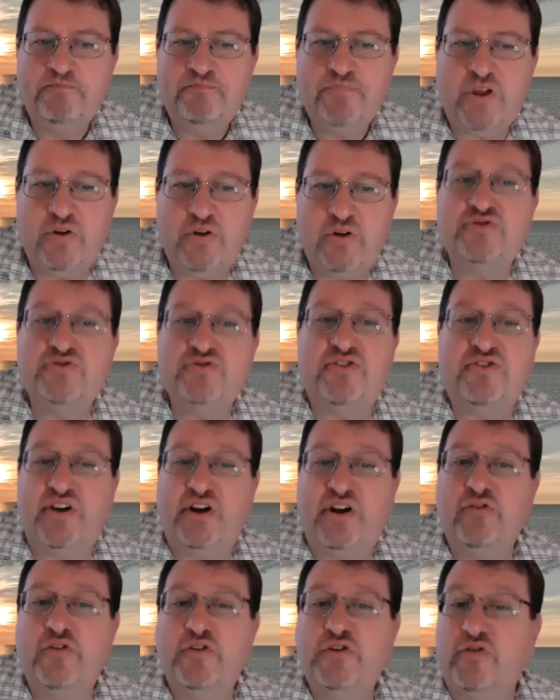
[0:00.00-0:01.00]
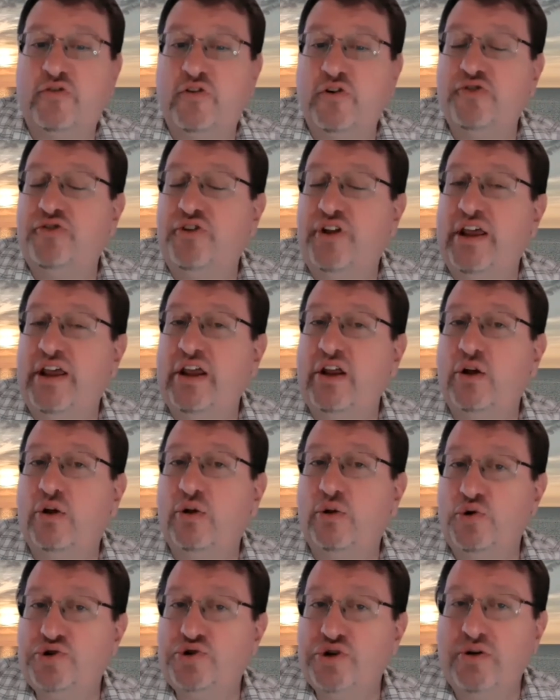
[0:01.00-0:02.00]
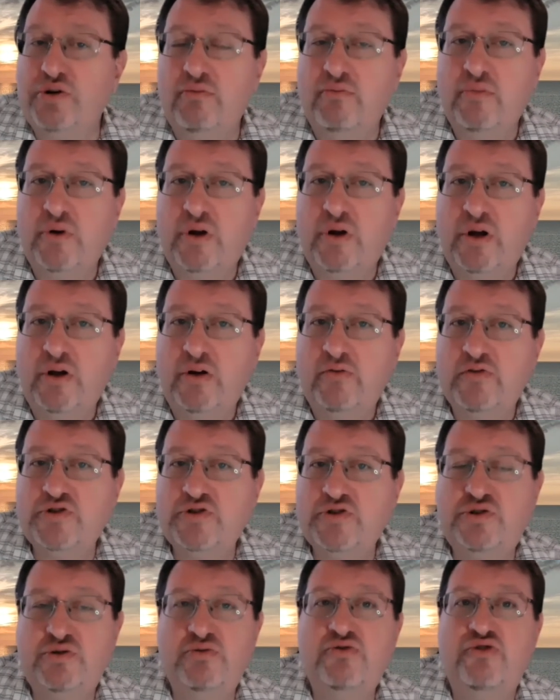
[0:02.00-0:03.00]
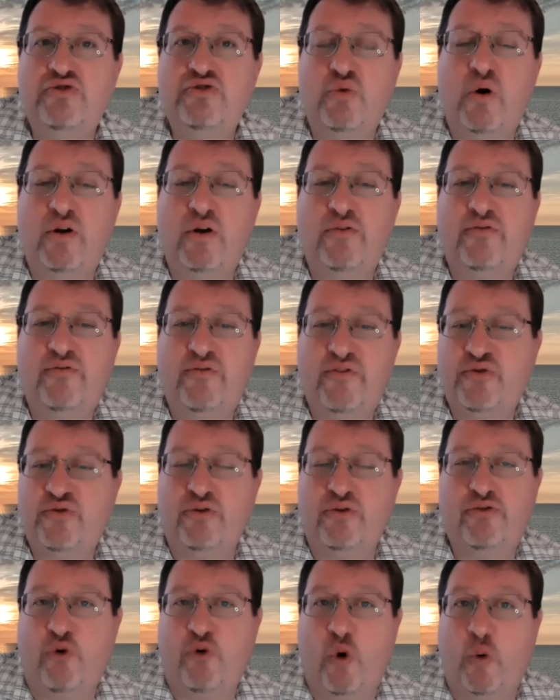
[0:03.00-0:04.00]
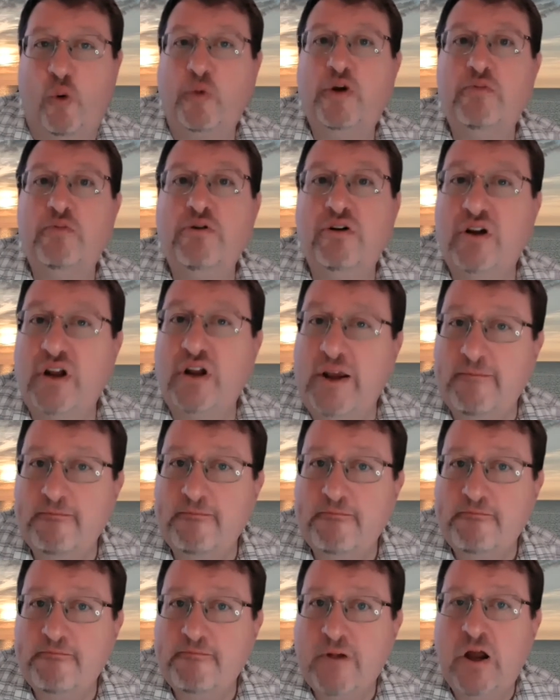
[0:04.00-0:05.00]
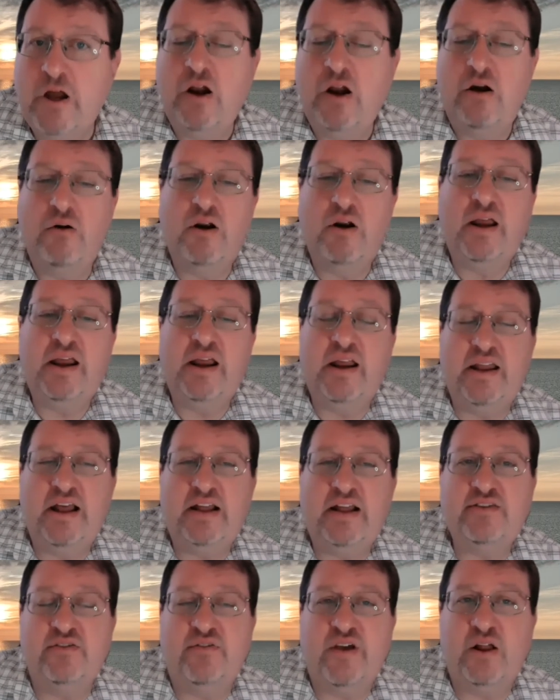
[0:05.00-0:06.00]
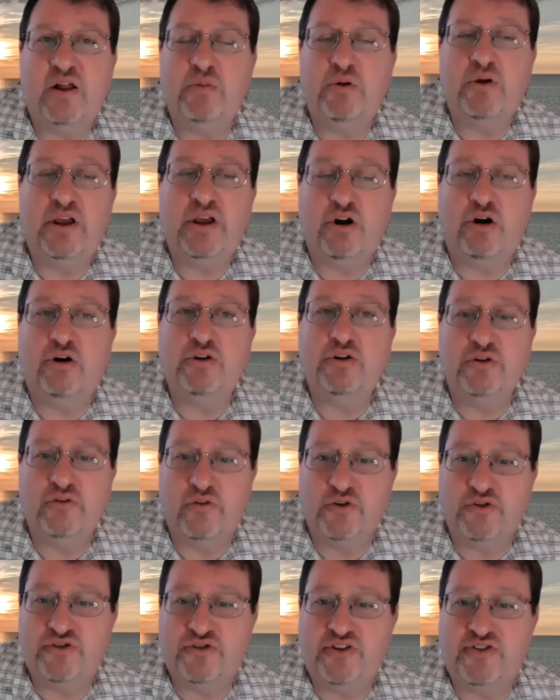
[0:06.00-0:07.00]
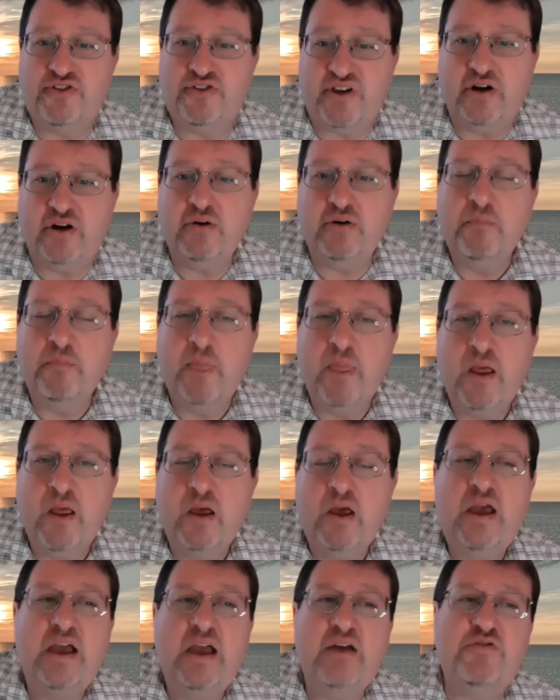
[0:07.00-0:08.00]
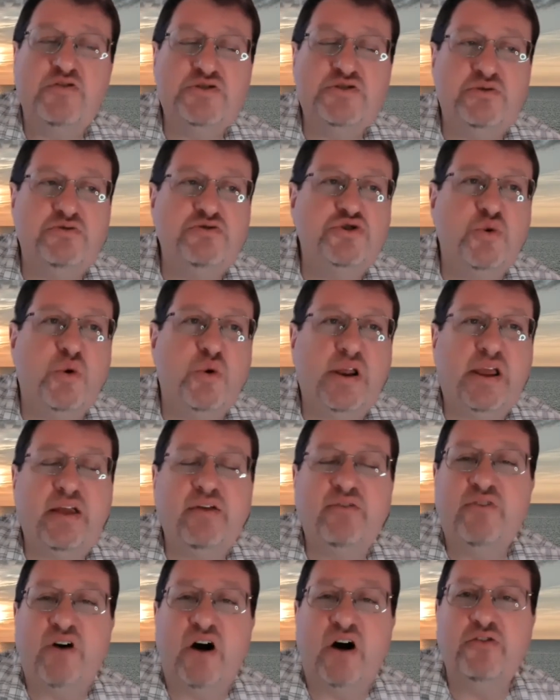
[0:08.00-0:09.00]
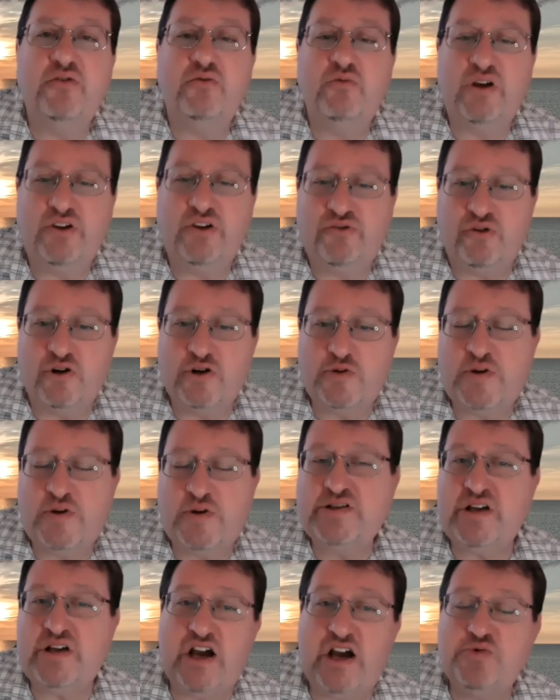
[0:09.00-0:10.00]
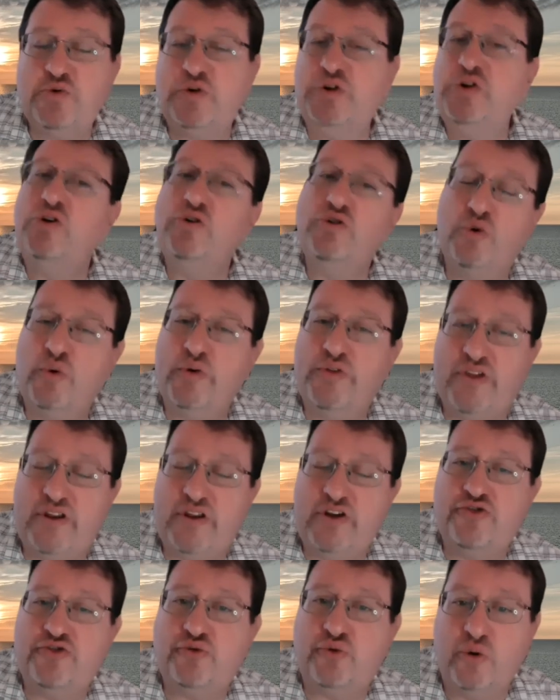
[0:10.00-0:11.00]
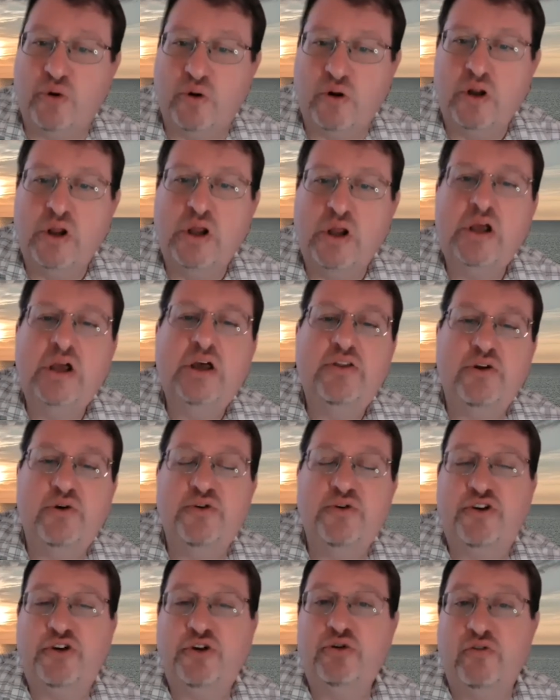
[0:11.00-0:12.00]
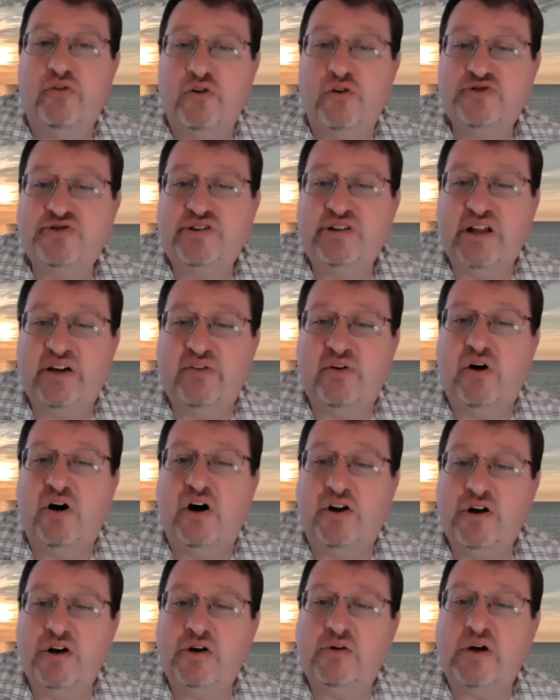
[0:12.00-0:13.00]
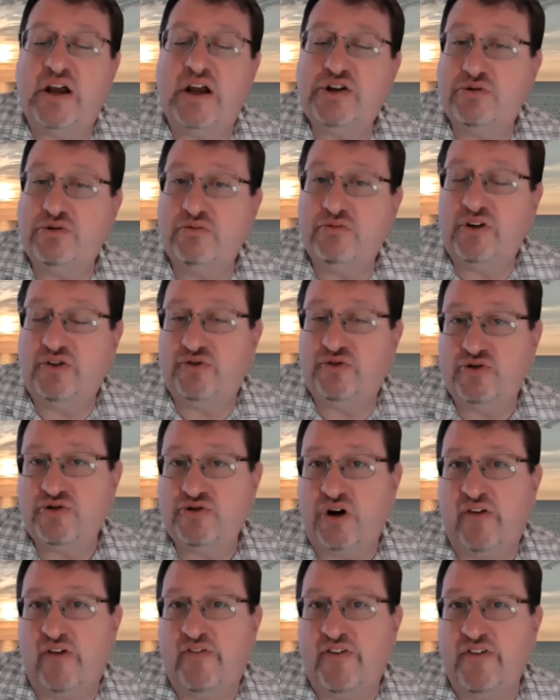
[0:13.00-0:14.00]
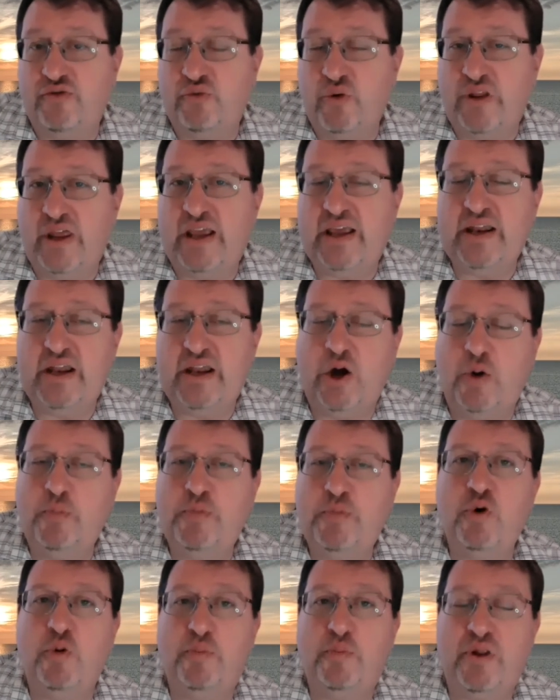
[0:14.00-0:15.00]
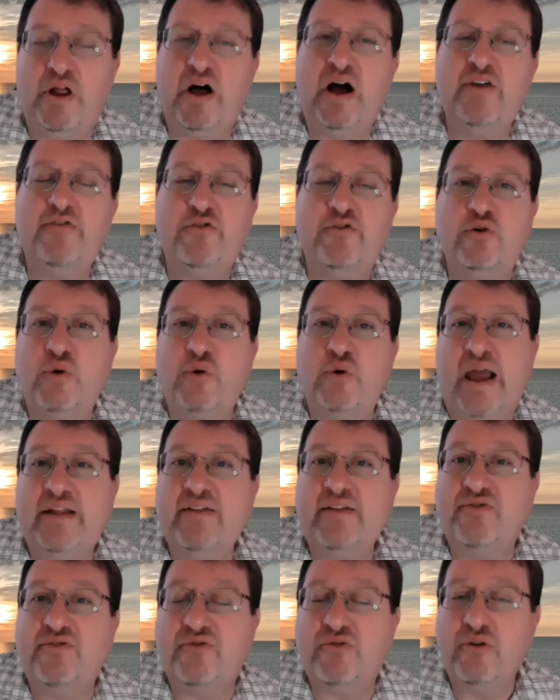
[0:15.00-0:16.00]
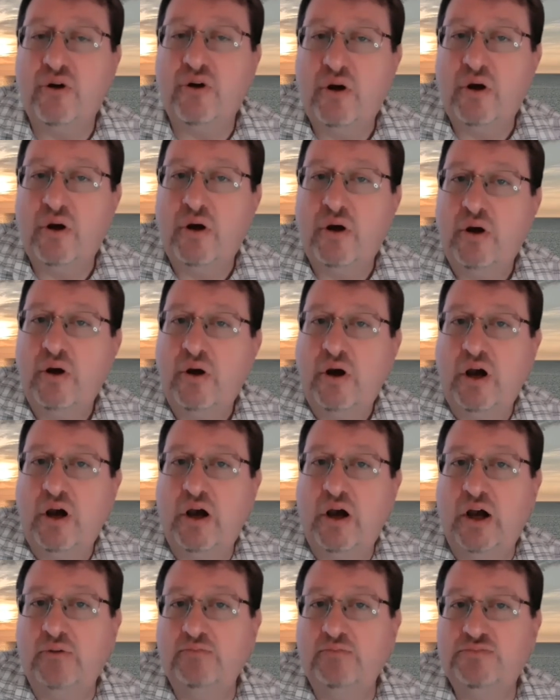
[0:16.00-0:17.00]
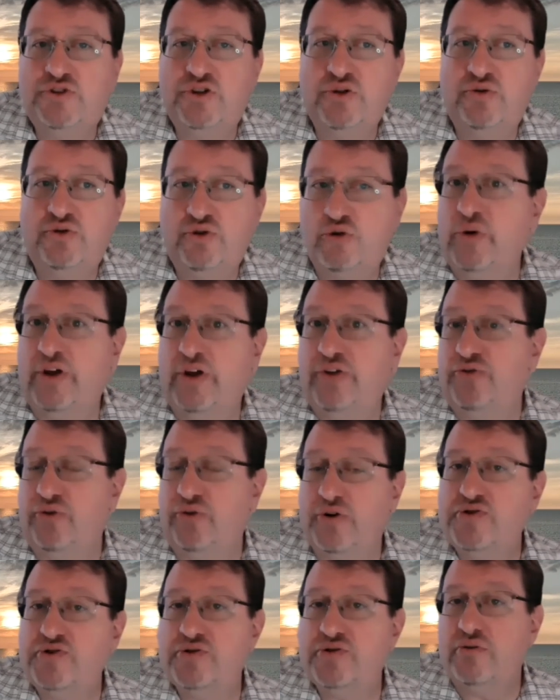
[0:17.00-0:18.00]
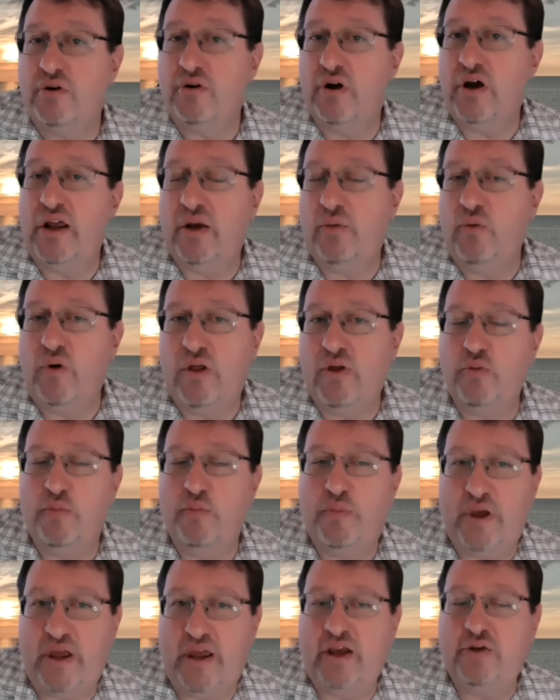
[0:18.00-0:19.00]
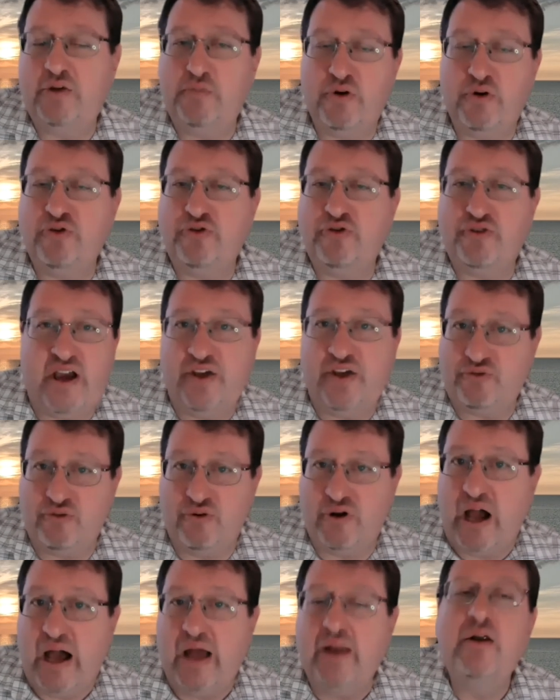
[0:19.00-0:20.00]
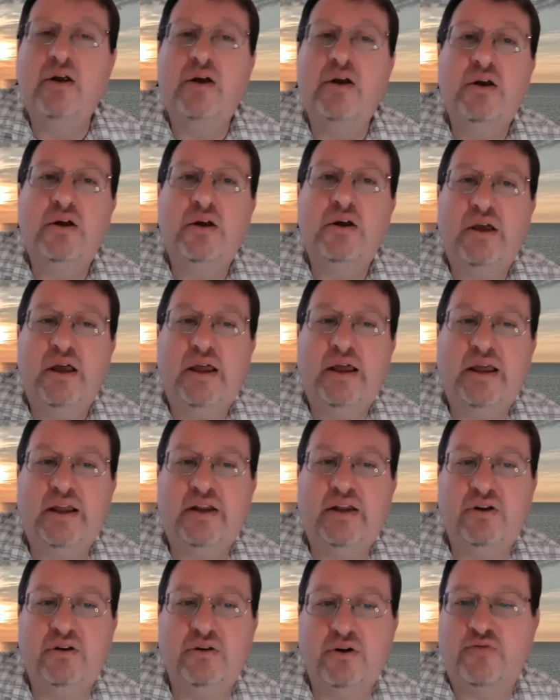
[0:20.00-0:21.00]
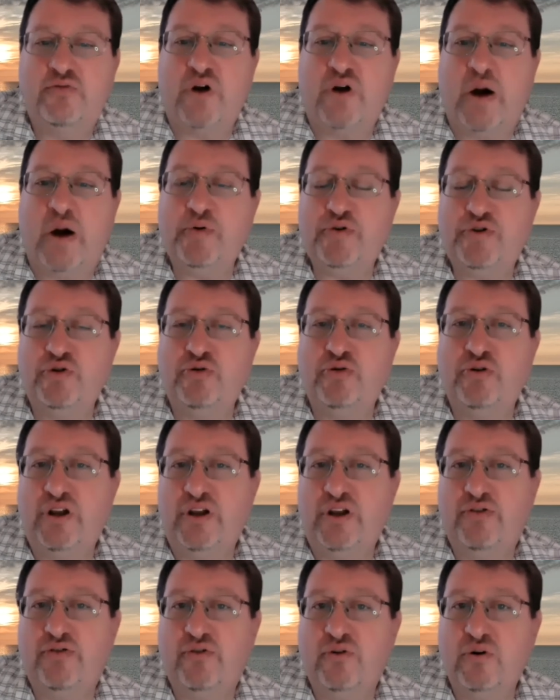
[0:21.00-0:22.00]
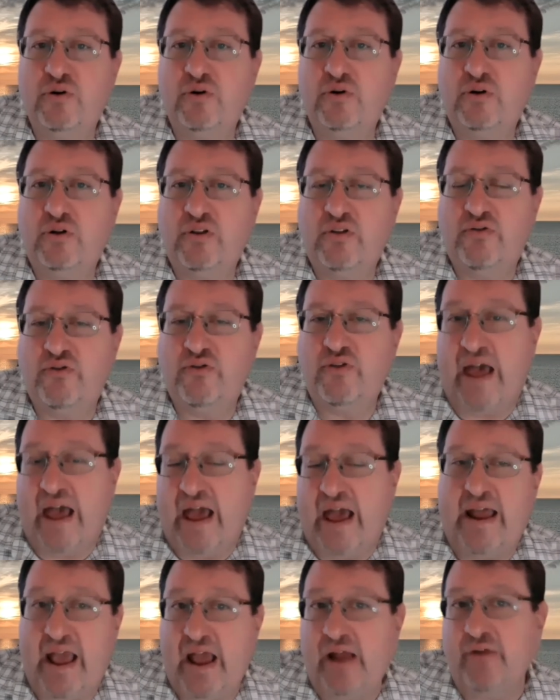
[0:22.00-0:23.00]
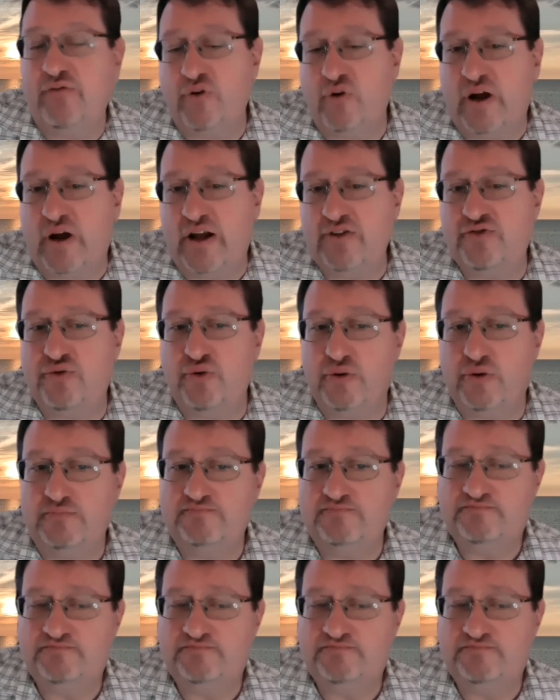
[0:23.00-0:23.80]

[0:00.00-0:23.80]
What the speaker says: There is a Center for Diversity and Inclusion for students who want to sort of form community, right? And that's available in our university center. And for students who want to get involved in research, besides what you can do within the school, there is a university level undergraduate research office where they can help you apply for grants to do research, right? Whether it be computer science or not, and to look for opportunities for that and for grad school.